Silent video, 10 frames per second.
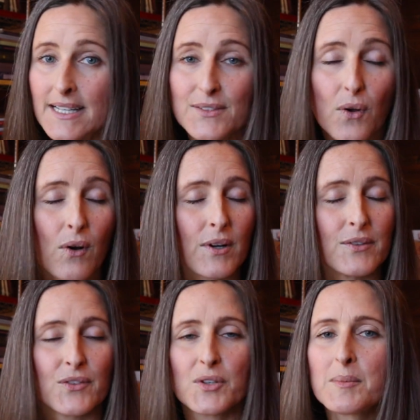It's all
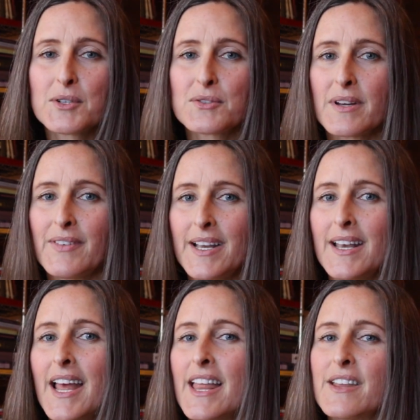consumer
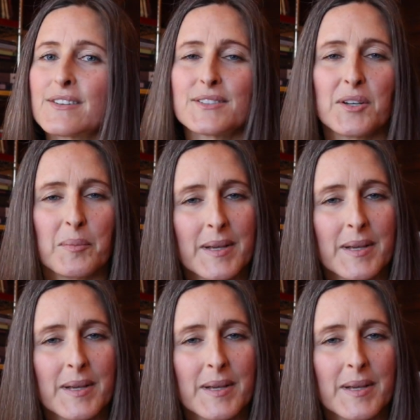driven. There's no